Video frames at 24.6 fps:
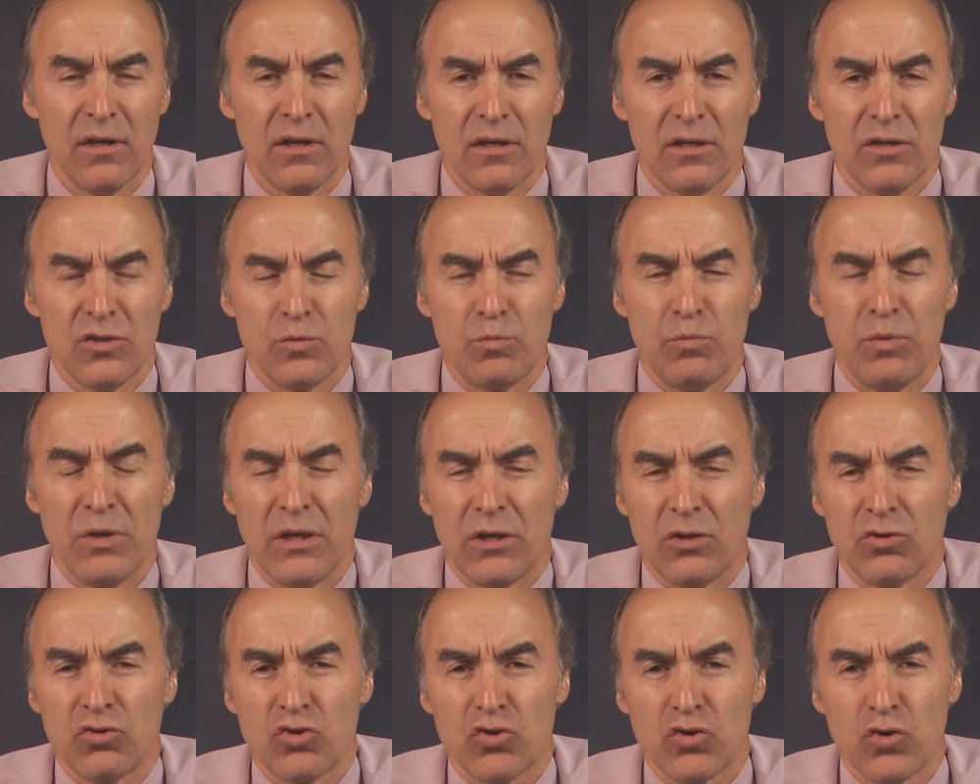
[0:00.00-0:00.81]
is
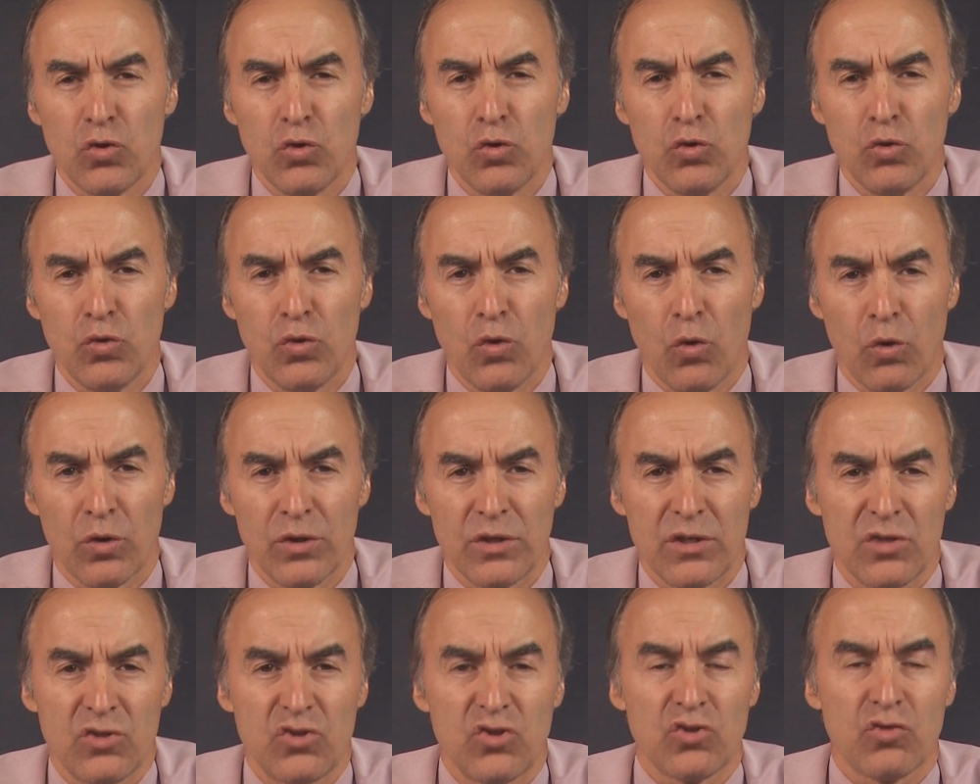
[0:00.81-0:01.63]
being sued or
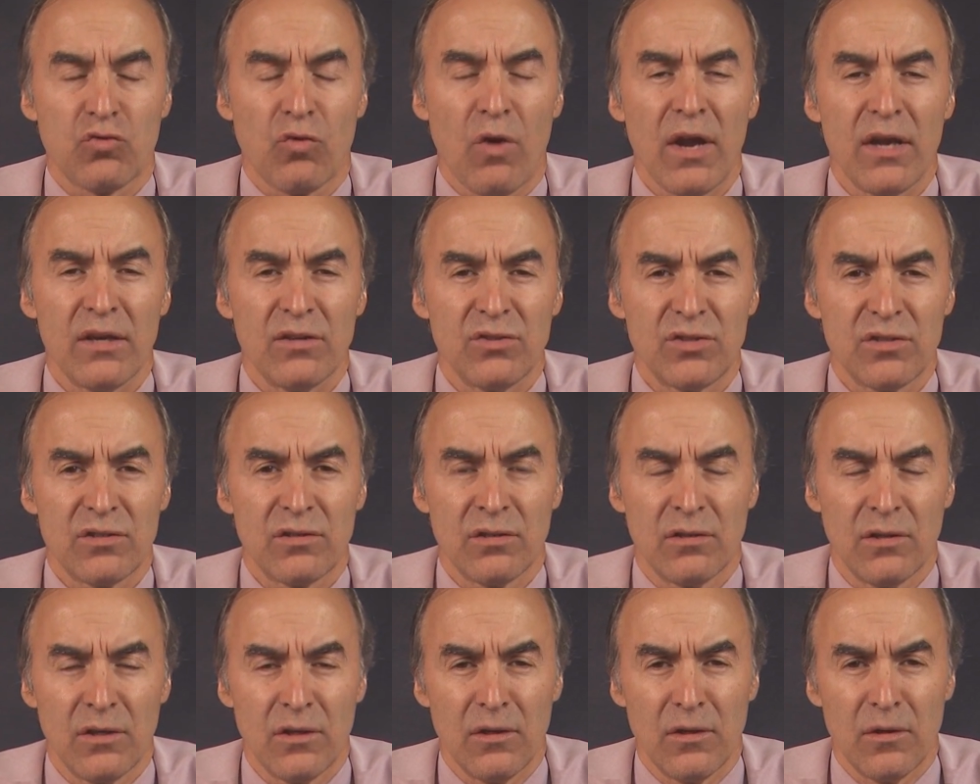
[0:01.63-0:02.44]
disgraced
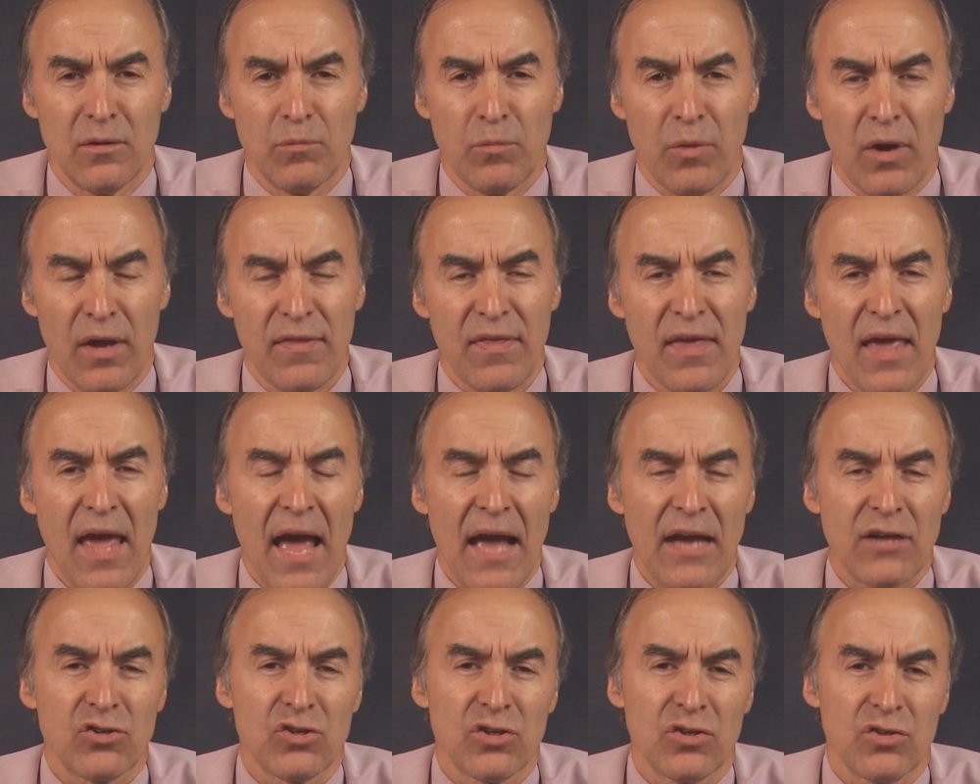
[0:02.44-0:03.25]
by the
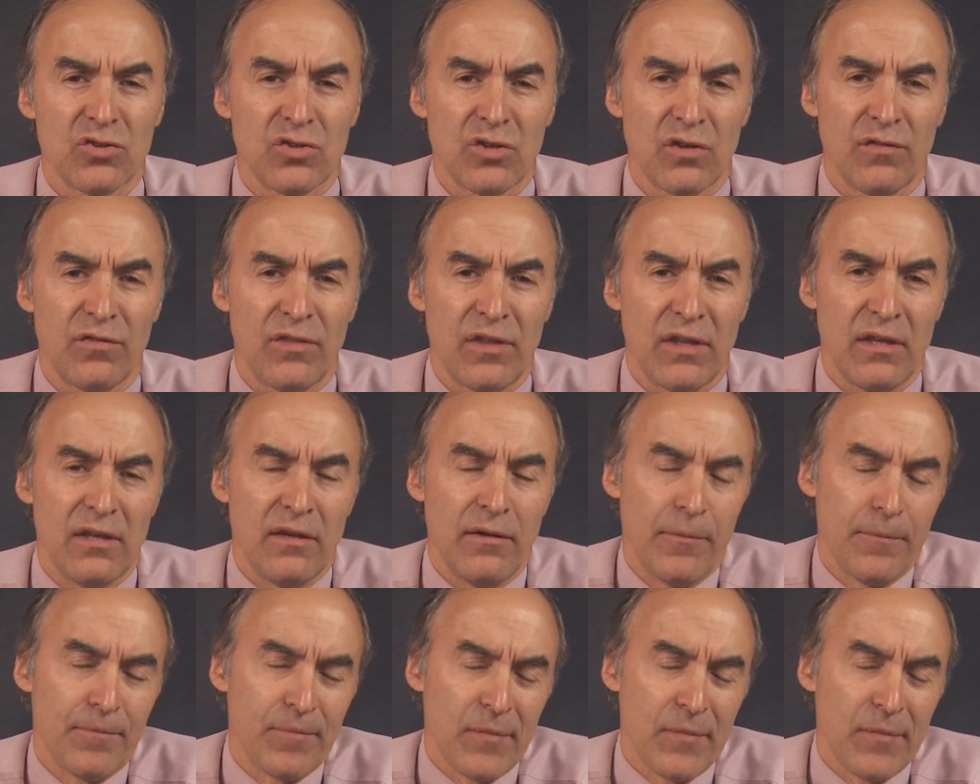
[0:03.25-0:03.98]
actions of the